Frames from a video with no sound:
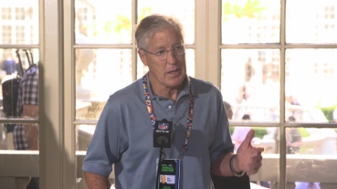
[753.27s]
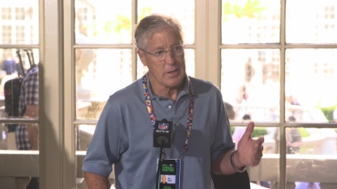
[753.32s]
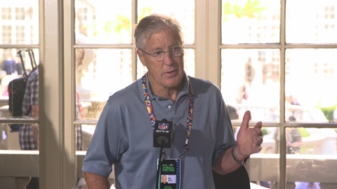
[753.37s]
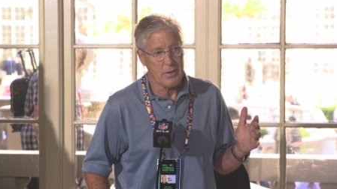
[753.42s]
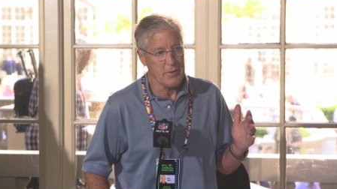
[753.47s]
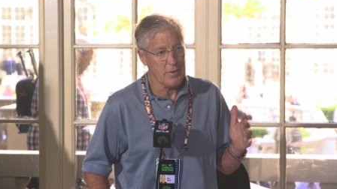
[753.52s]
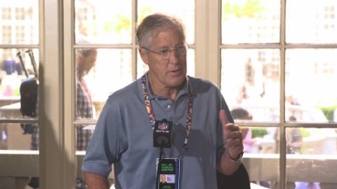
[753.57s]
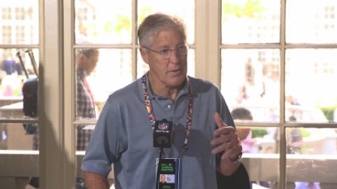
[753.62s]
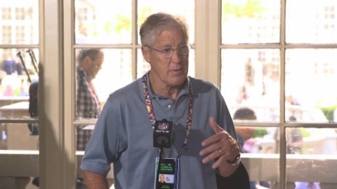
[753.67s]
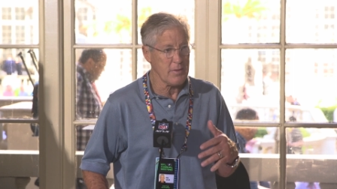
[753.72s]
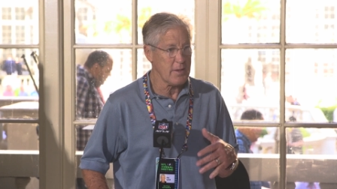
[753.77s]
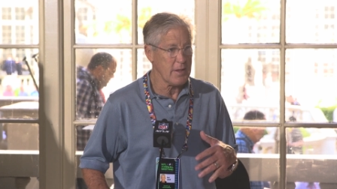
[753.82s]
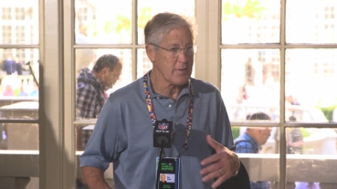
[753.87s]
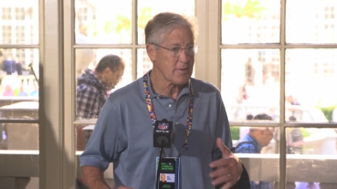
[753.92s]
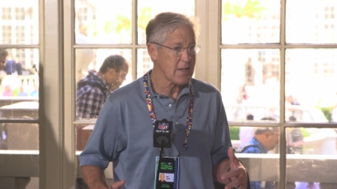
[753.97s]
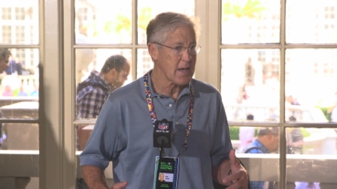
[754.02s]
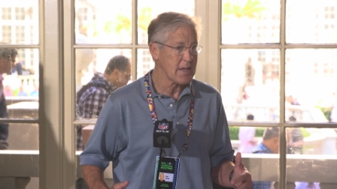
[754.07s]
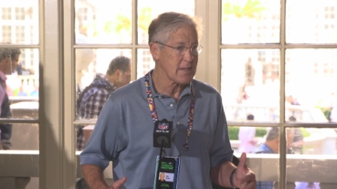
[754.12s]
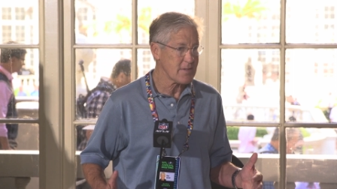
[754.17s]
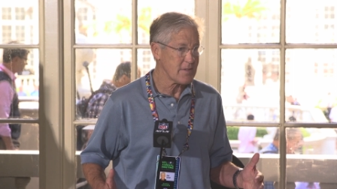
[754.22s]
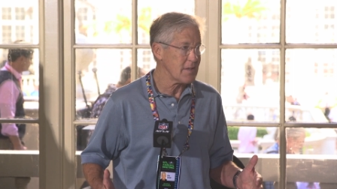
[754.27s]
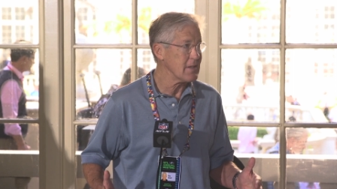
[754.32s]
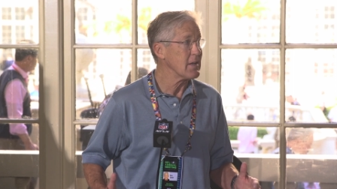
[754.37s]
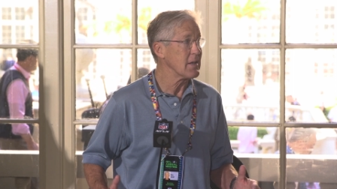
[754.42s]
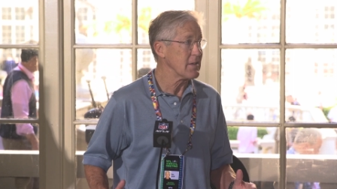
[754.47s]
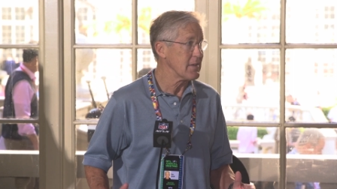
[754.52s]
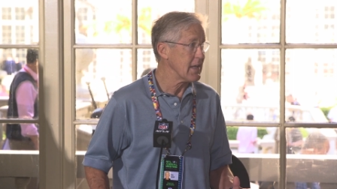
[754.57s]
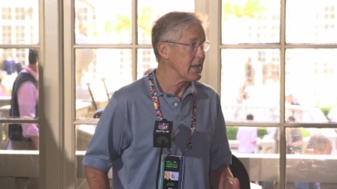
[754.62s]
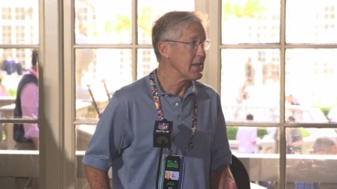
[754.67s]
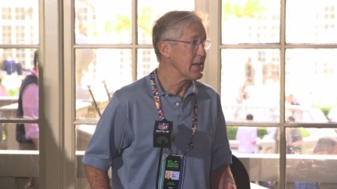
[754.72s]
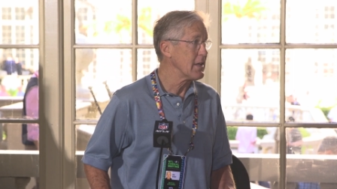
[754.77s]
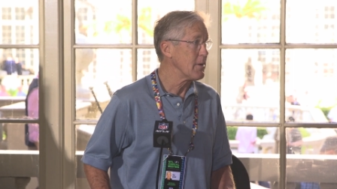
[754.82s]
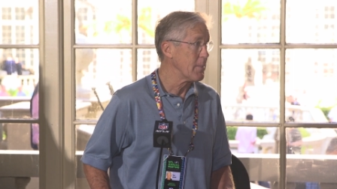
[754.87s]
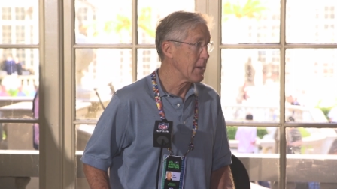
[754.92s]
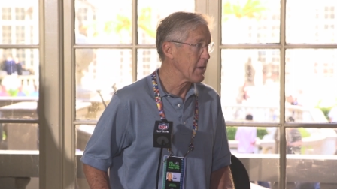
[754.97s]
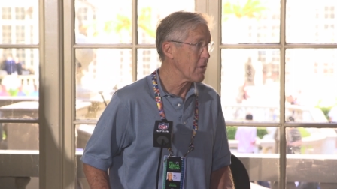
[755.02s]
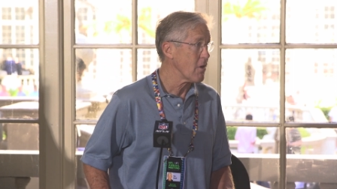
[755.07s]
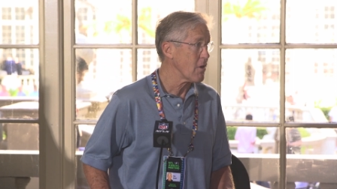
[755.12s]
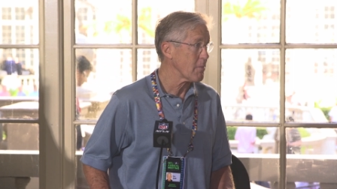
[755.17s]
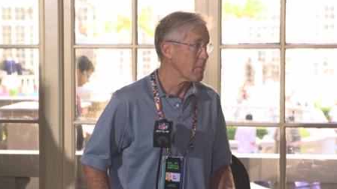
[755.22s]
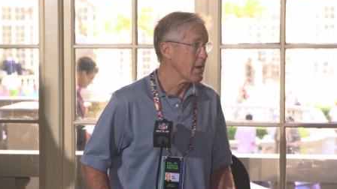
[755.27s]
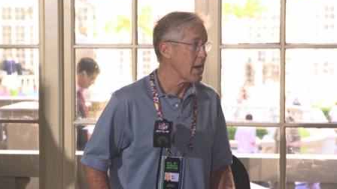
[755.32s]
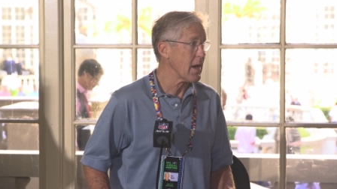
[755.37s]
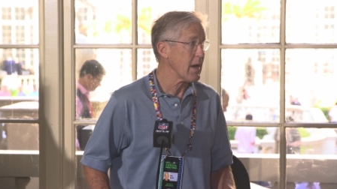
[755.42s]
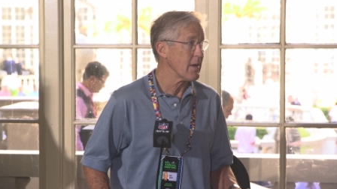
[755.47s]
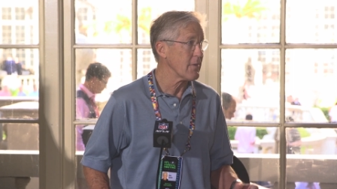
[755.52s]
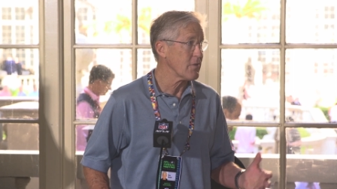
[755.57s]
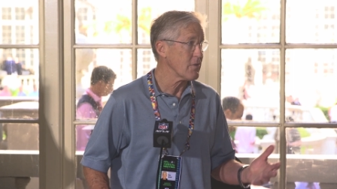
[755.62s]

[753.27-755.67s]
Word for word: And these guys, they need a big arm guy.